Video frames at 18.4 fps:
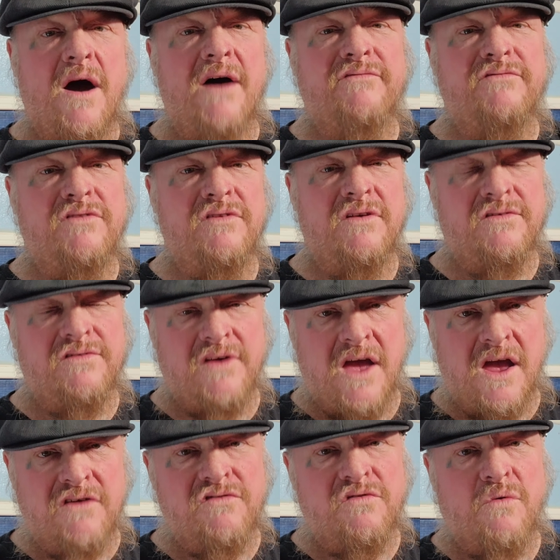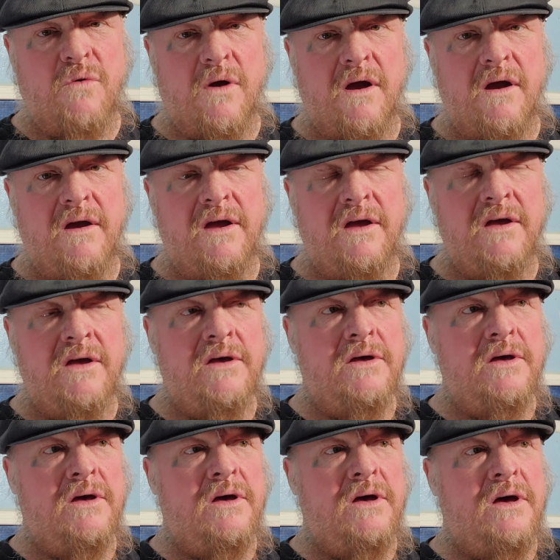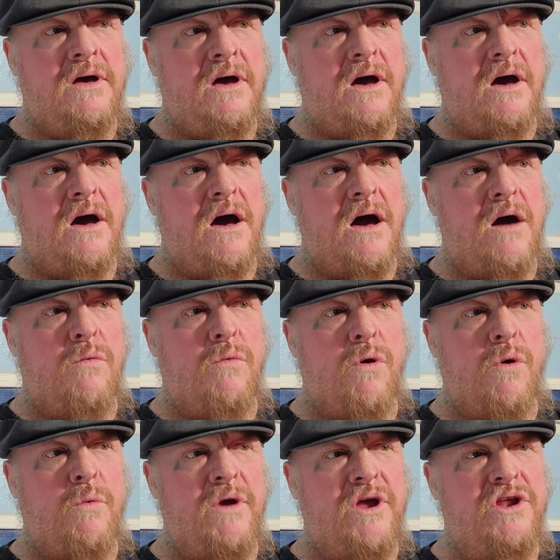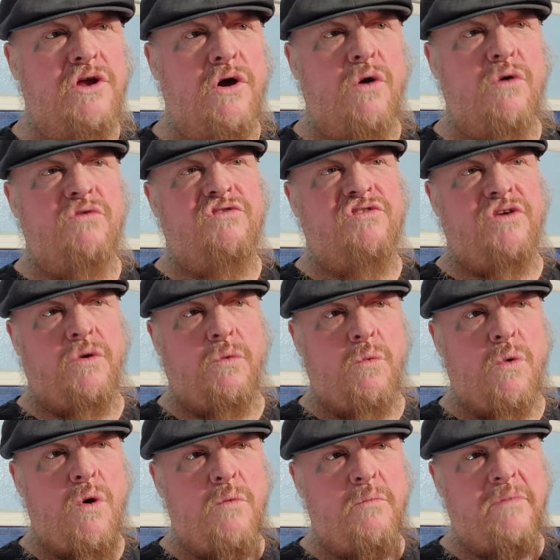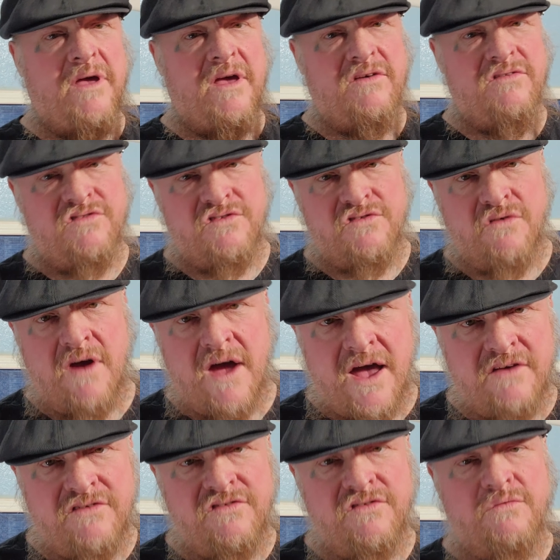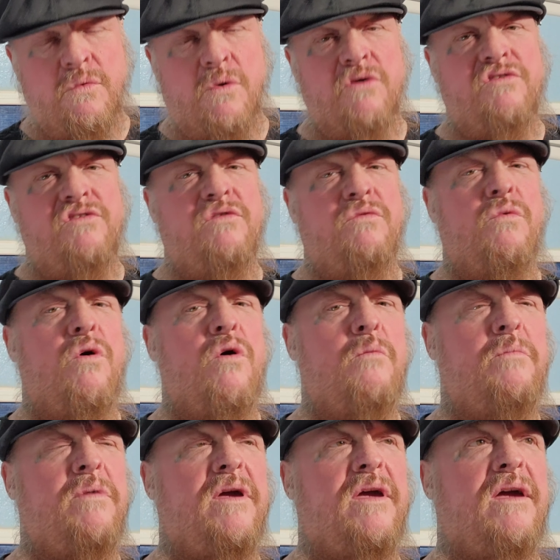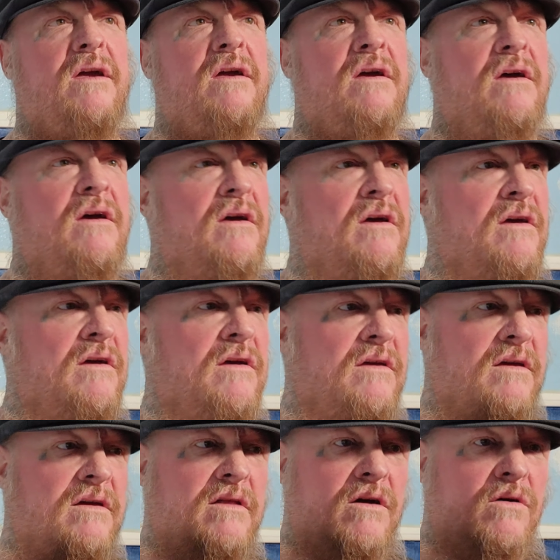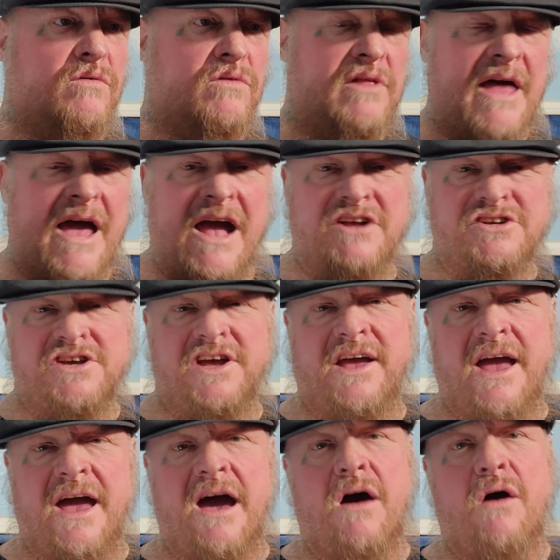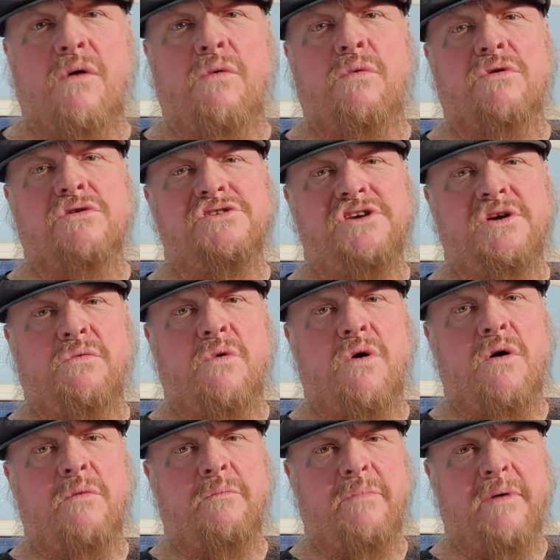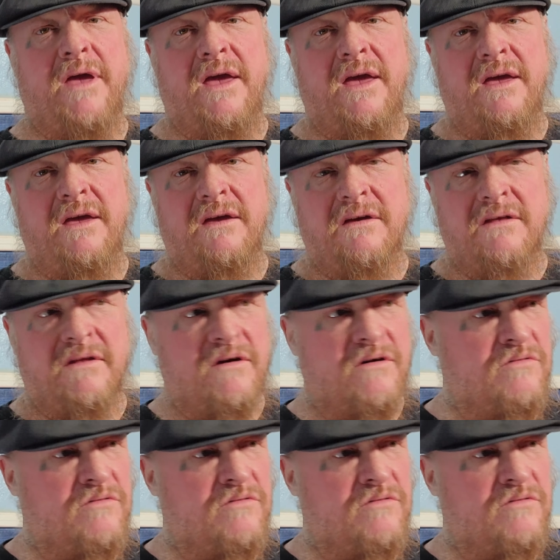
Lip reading: off to the sanctuary, where we know she won't be as stressed, where she won't be, lashing out, where she won't be,